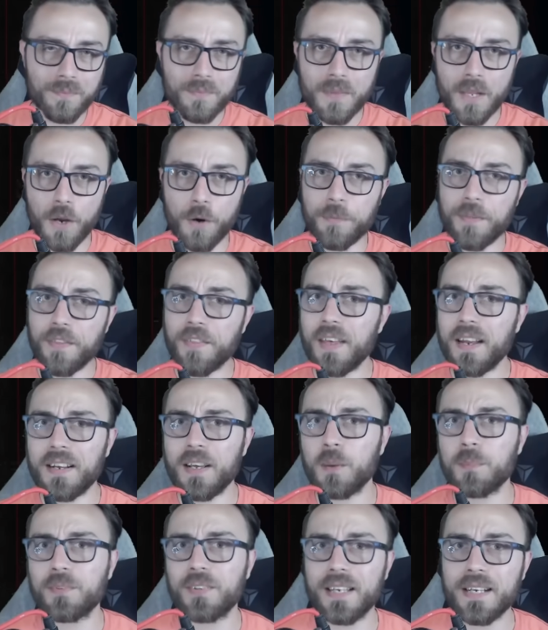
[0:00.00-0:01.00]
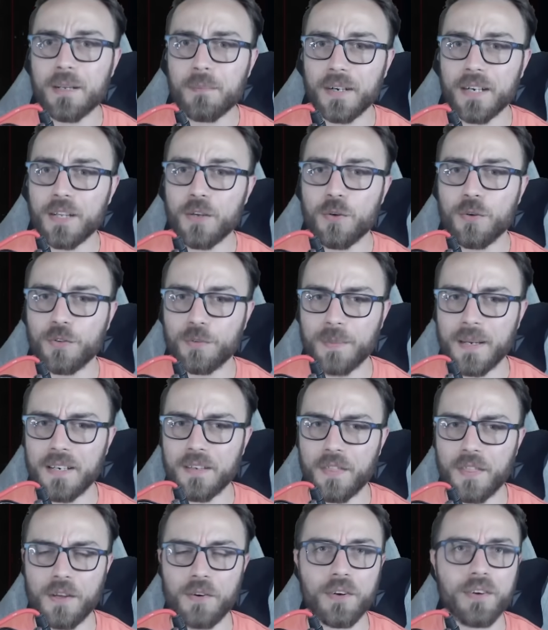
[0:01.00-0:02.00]
I hope that that helps anybody who's been
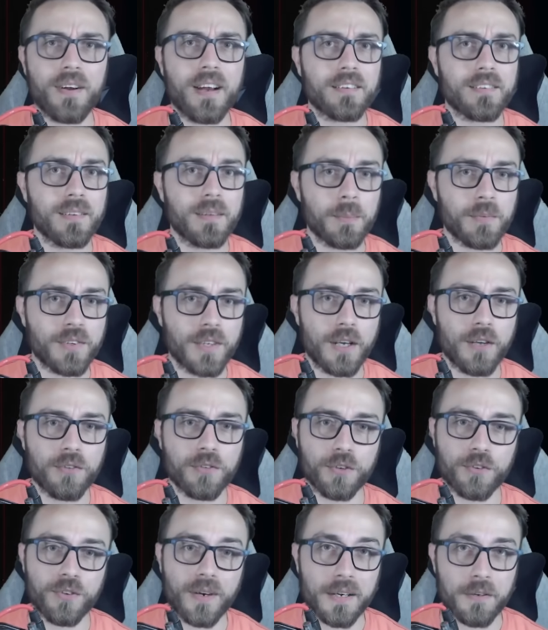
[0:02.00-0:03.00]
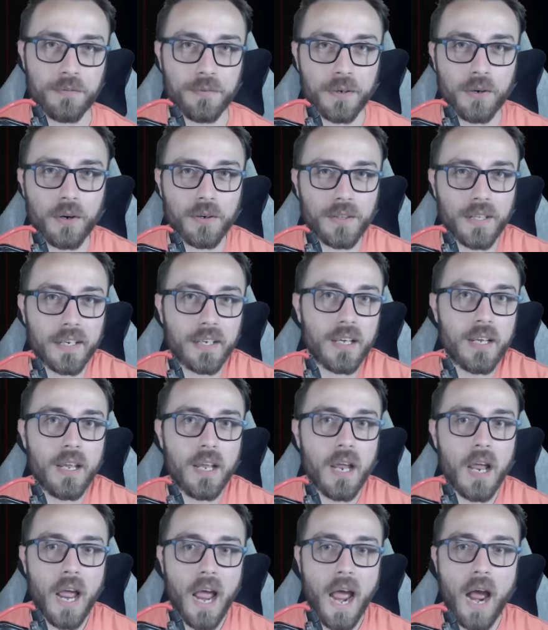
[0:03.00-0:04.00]
theory crafting themselves or trying to figure out like,
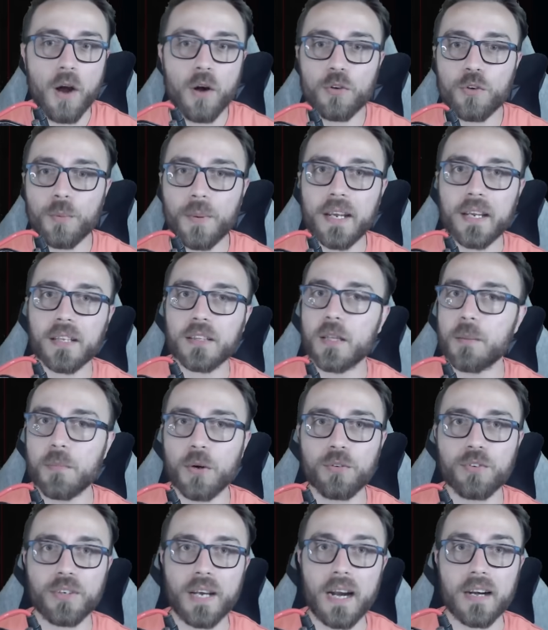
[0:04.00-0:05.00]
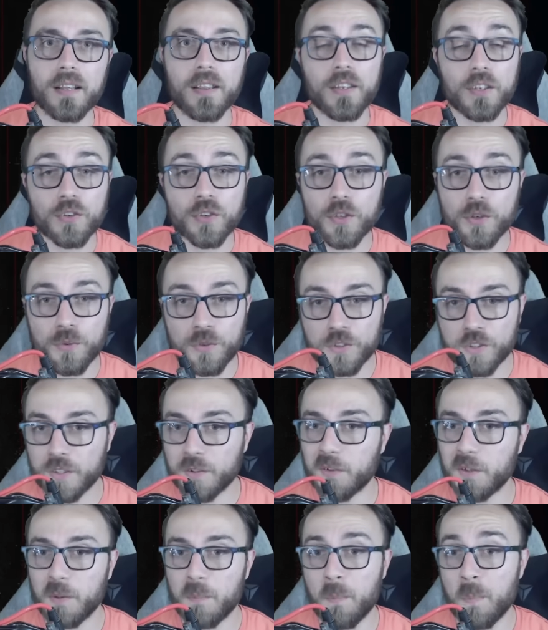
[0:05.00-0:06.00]
how do I get the most out of this new
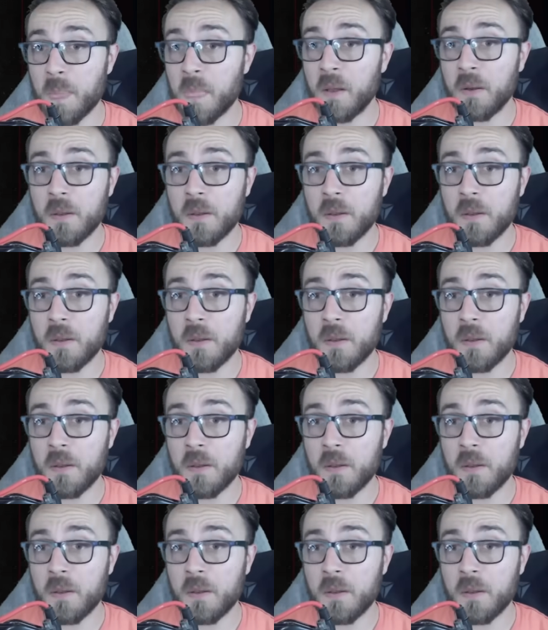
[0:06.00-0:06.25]
system?